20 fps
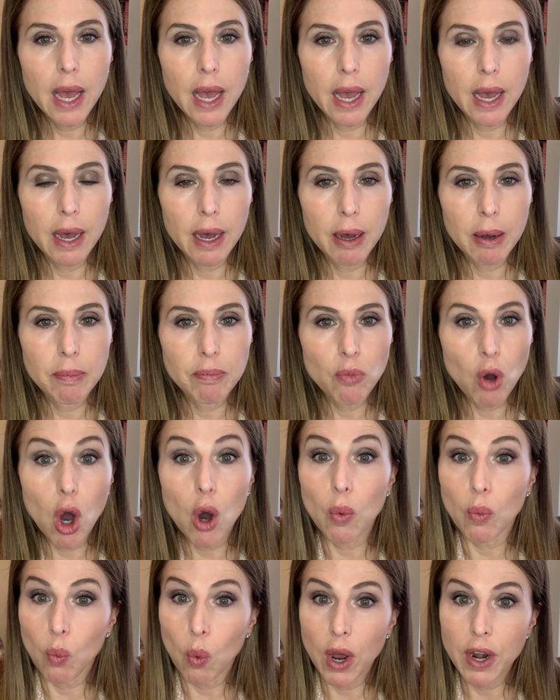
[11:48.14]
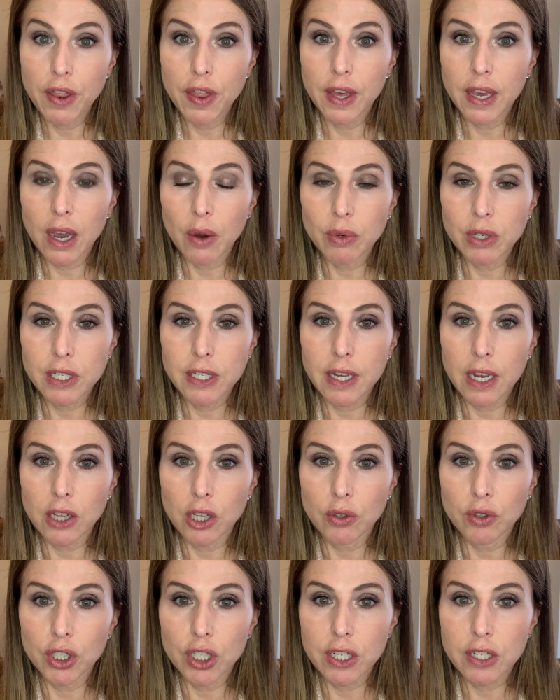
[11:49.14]
one thing I will say
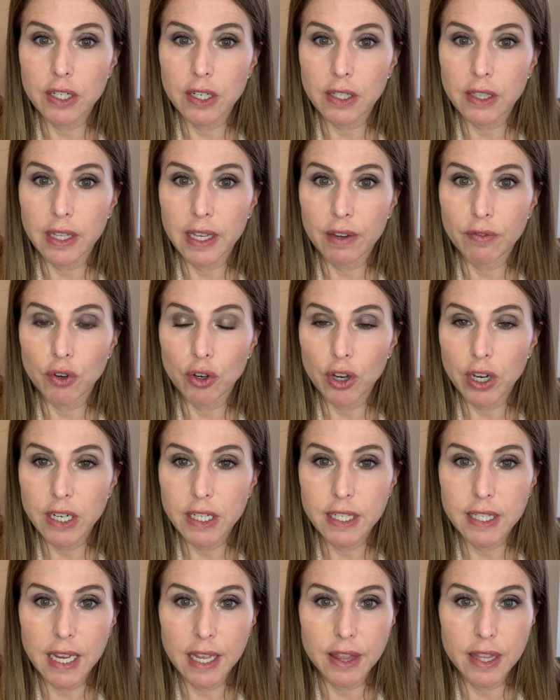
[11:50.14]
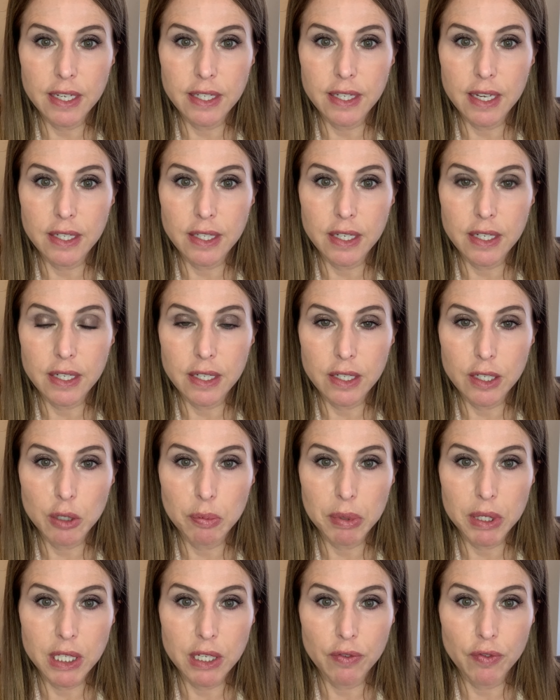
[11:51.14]
logistically, if you're going to set this as a
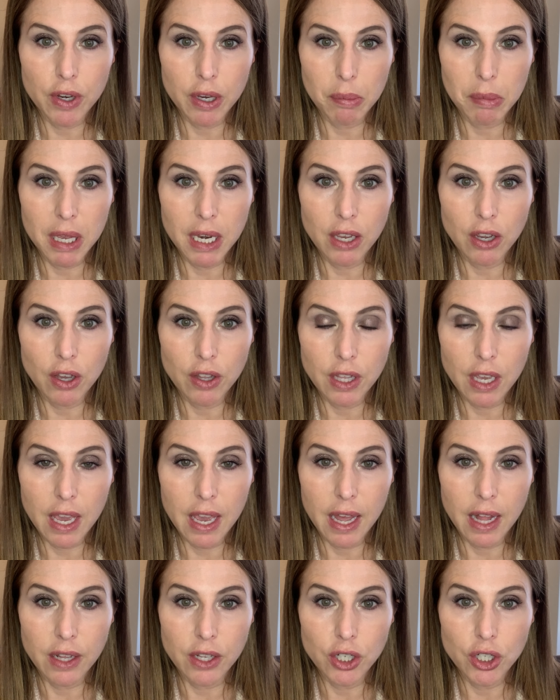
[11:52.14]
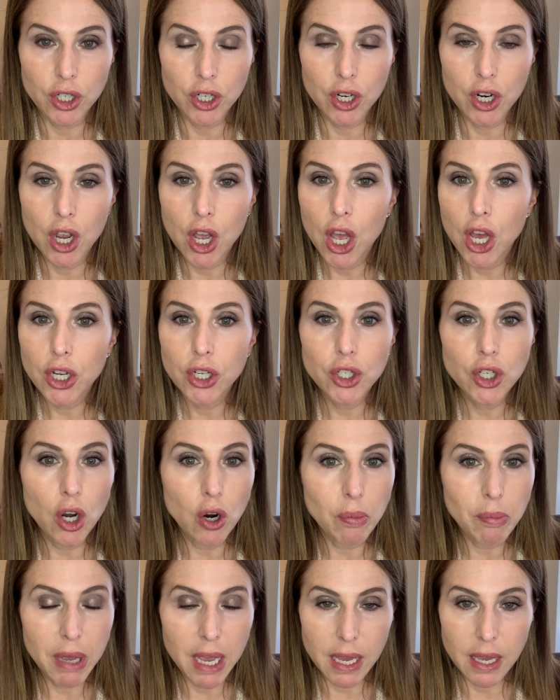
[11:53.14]
specific meeting on the calendar,
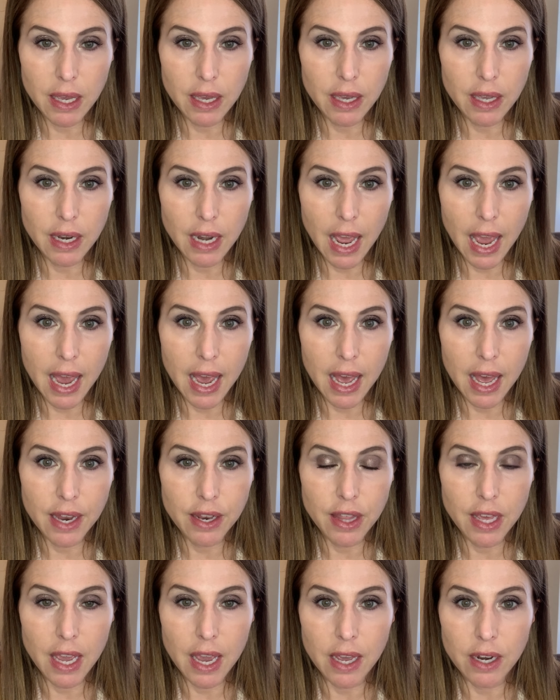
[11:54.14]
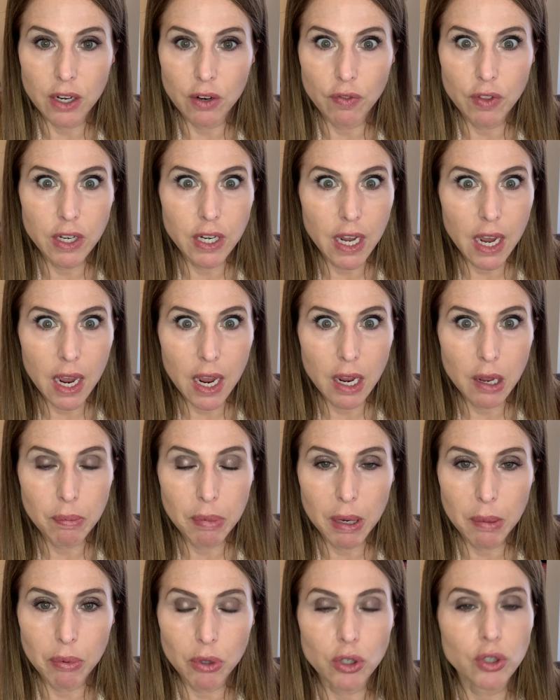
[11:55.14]
don't make it at the end of the day.
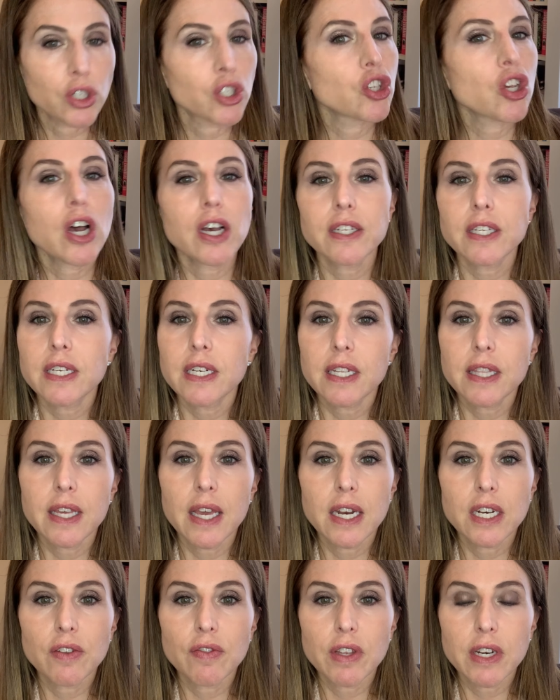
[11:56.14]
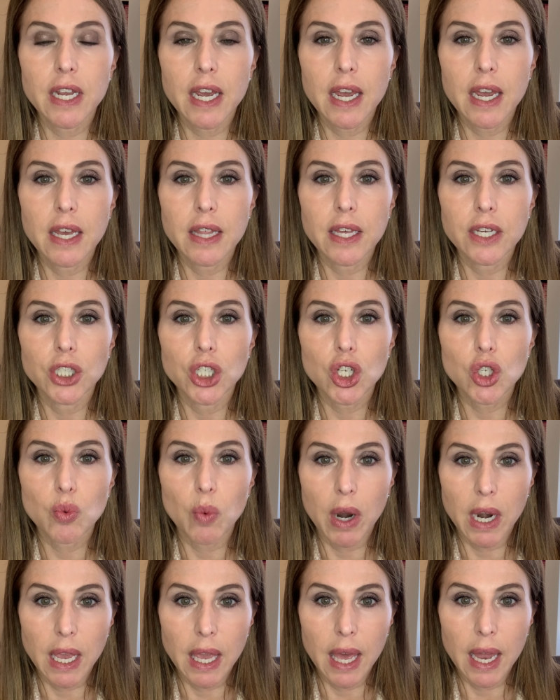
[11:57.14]
People are exhausted at the end of the day. They just
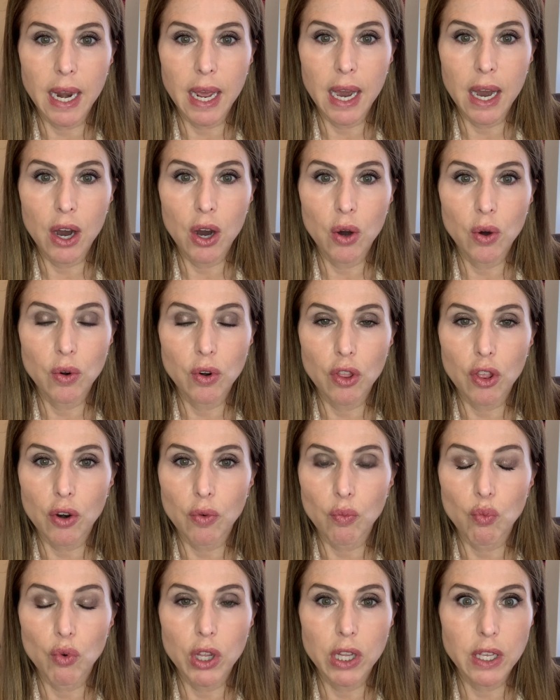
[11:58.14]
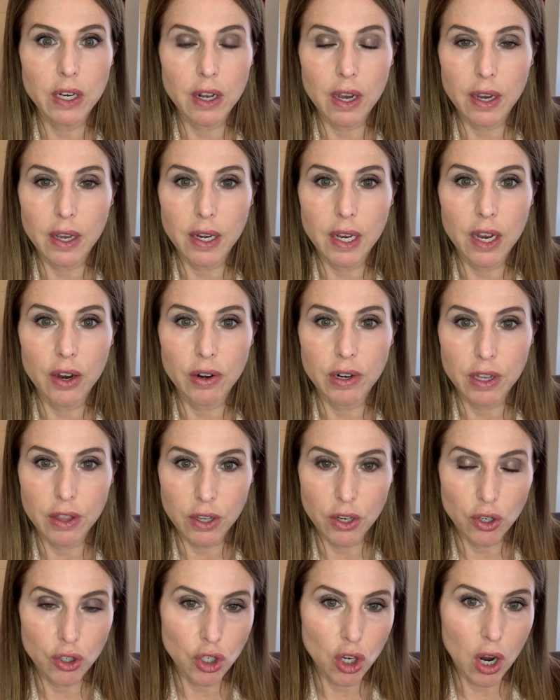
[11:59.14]
want to get out. They're really not going to hear
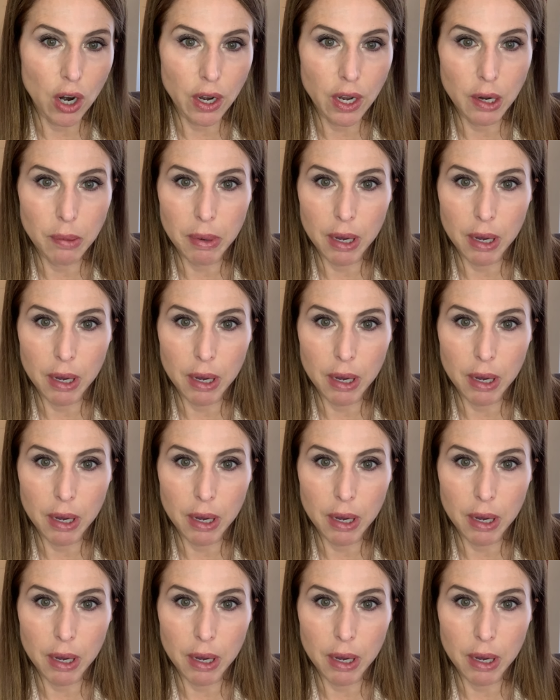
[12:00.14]
anything you're talking